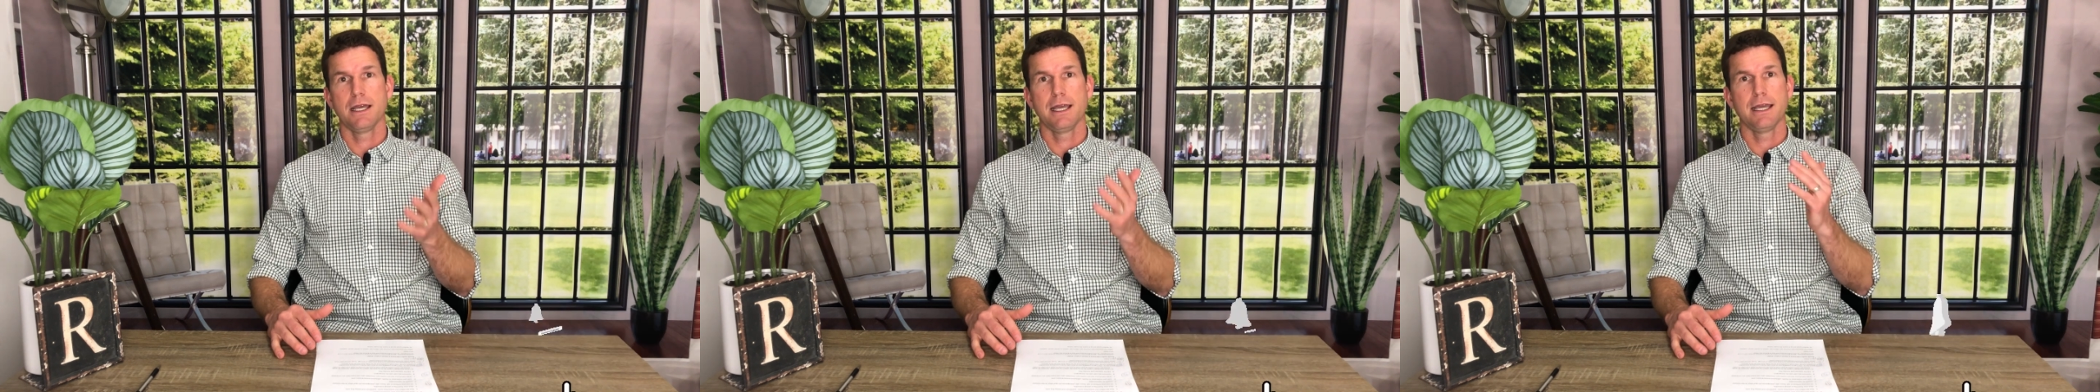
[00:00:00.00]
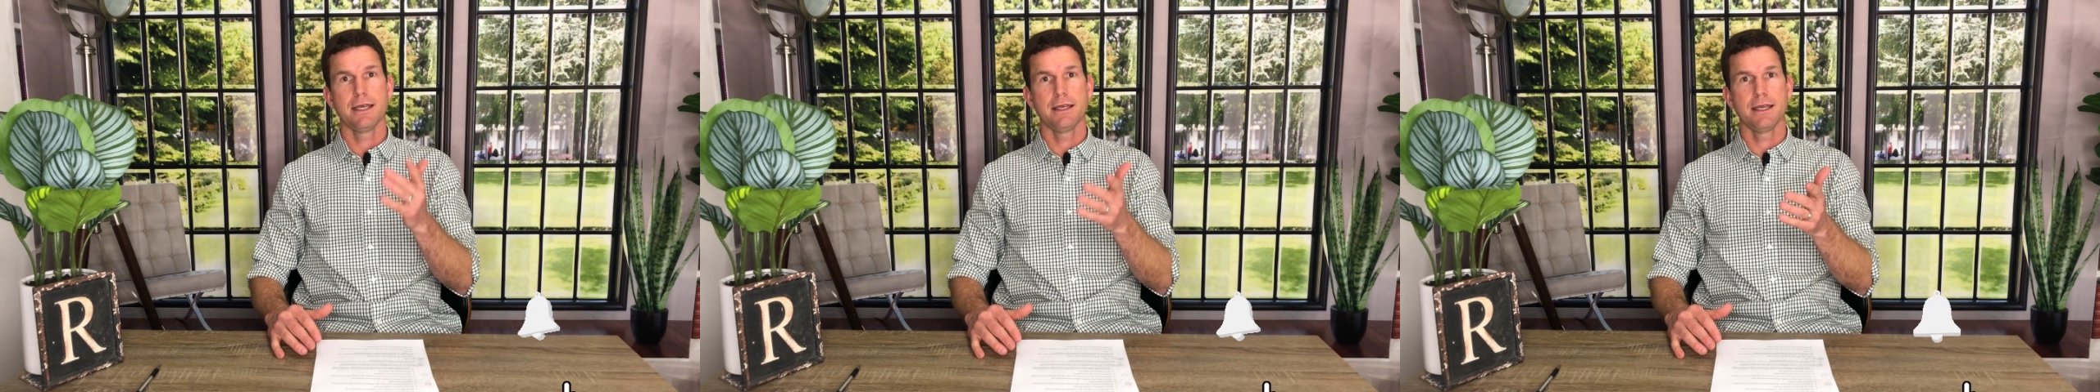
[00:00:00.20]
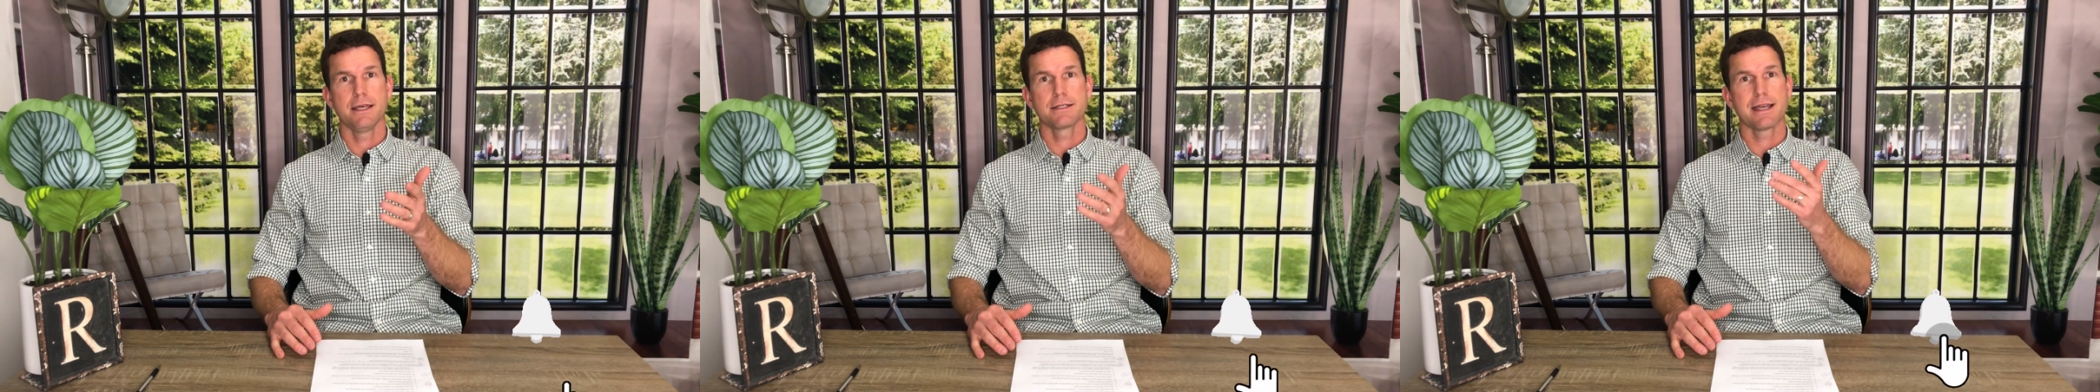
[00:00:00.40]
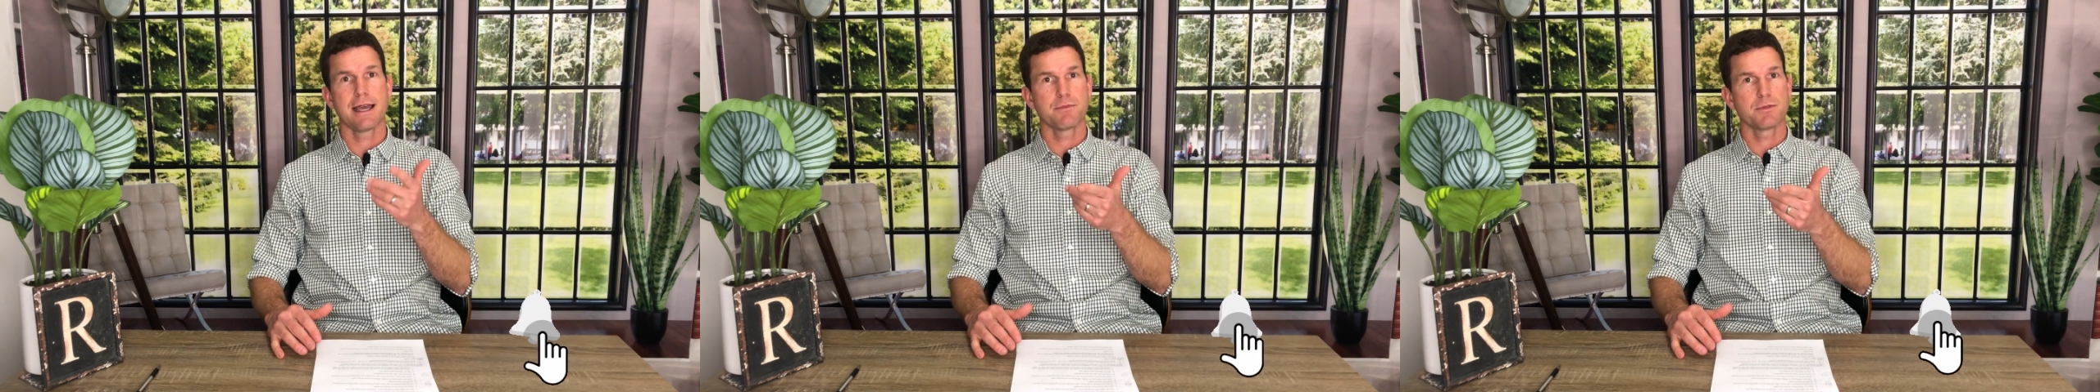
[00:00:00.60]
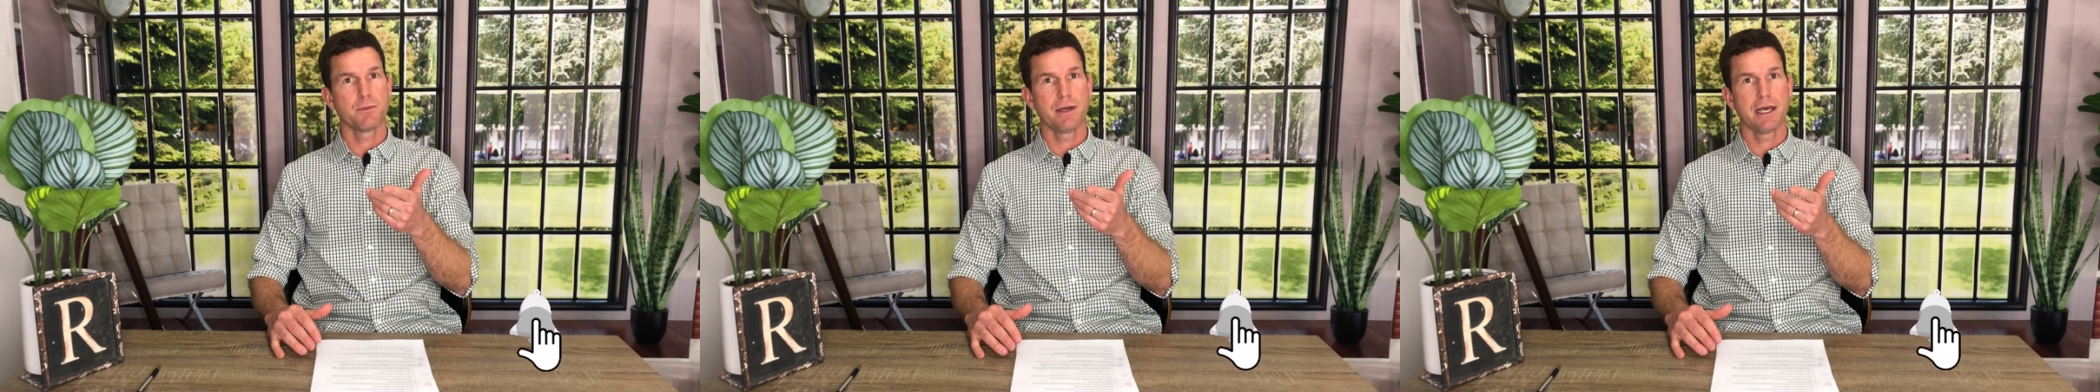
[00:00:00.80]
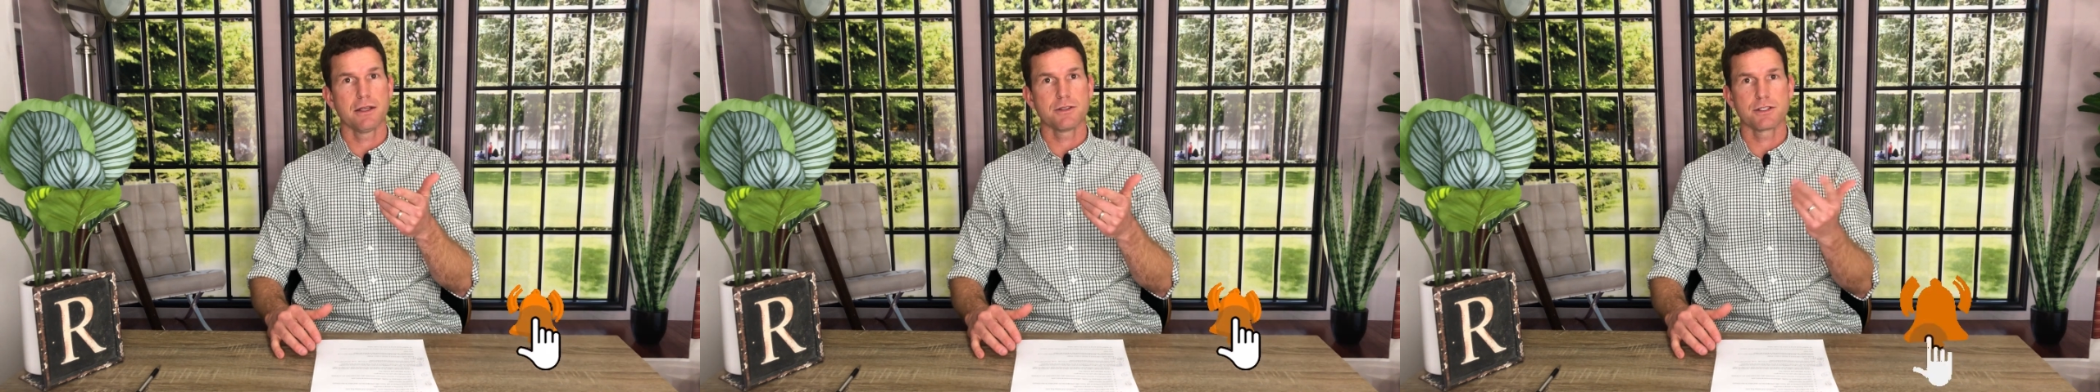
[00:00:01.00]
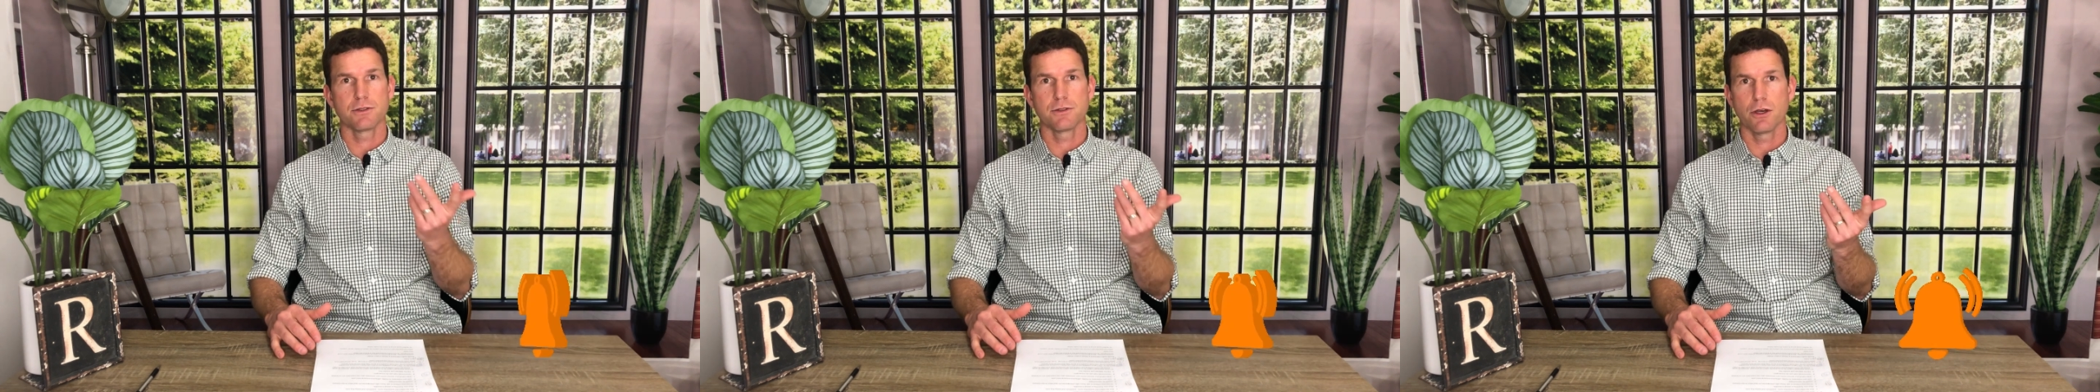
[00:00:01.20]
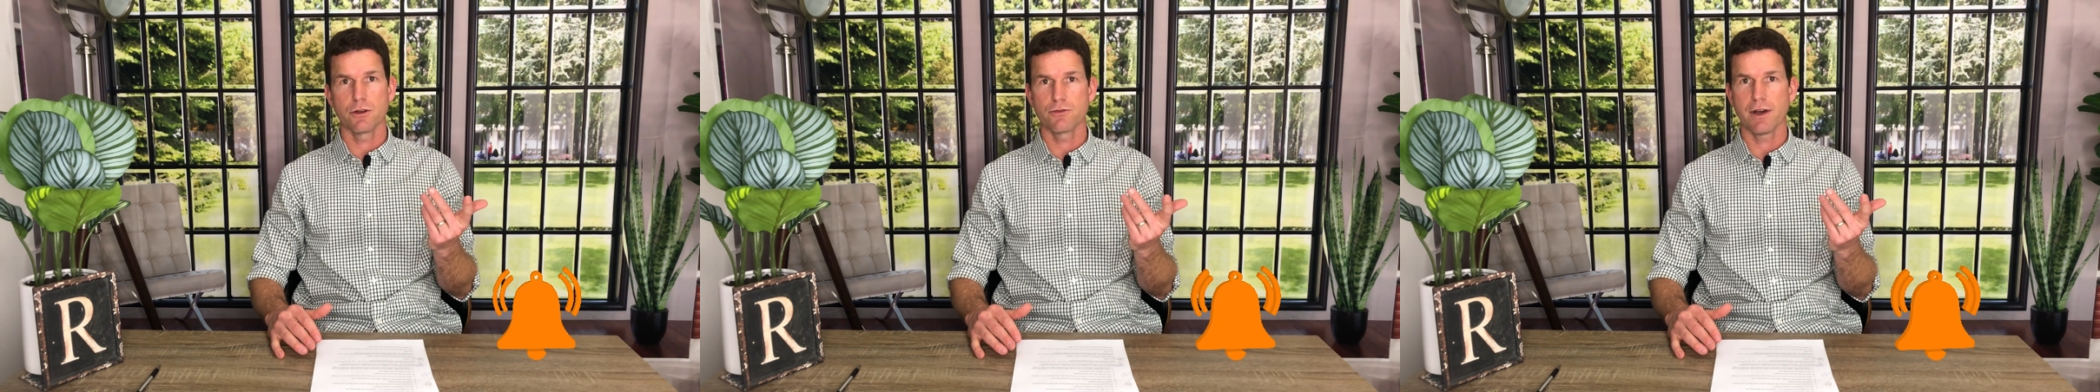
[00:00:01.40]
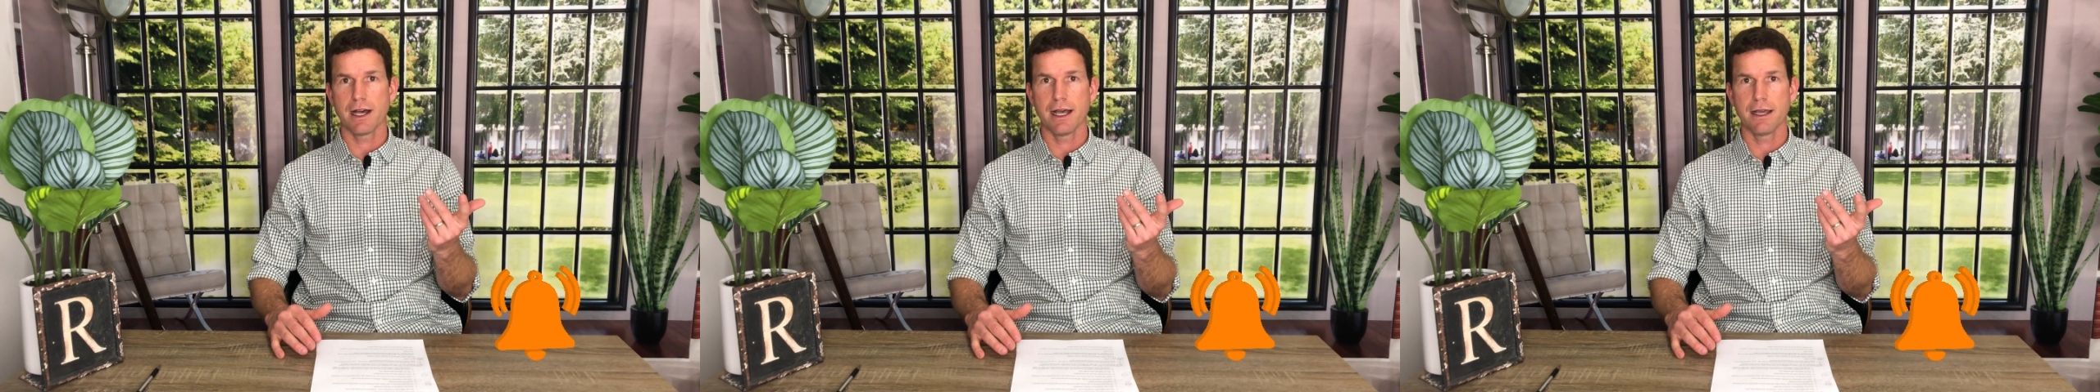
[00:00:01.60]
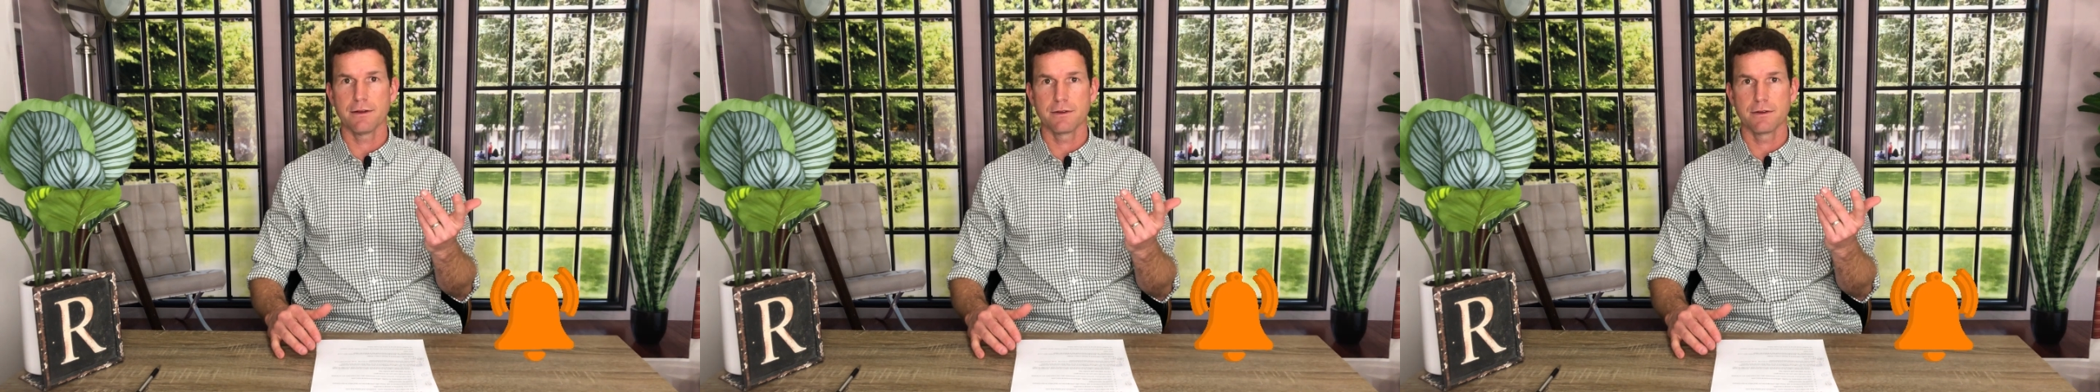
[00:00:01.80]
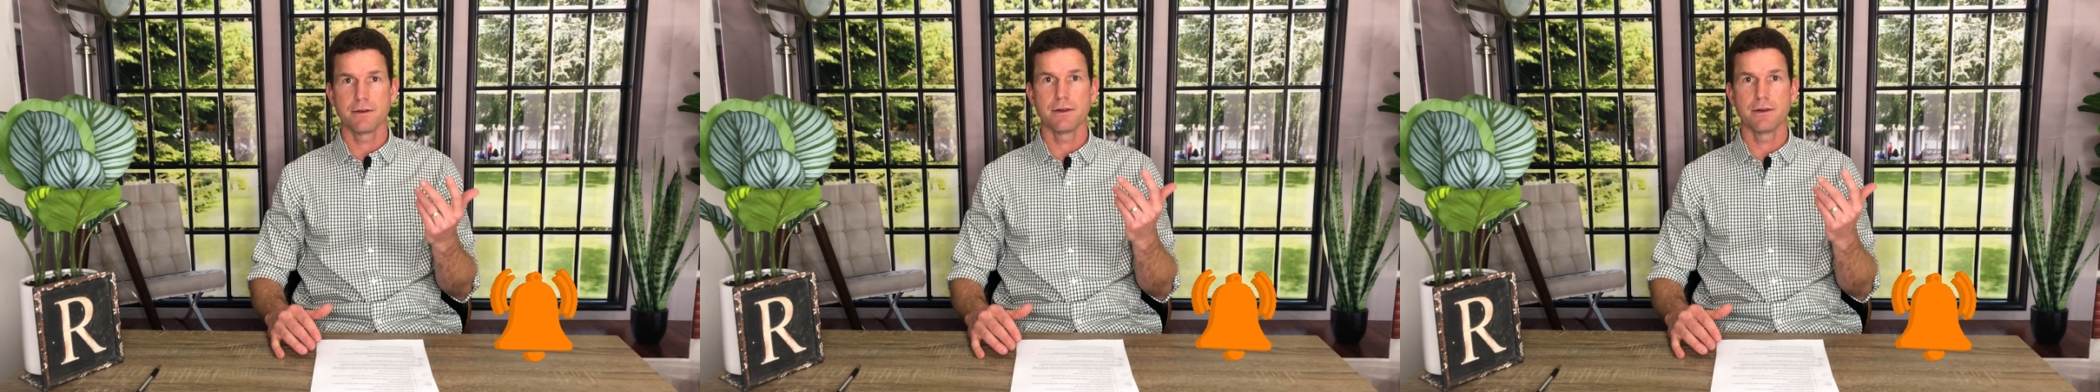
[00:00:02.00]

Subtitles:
and tap the bell so you're notified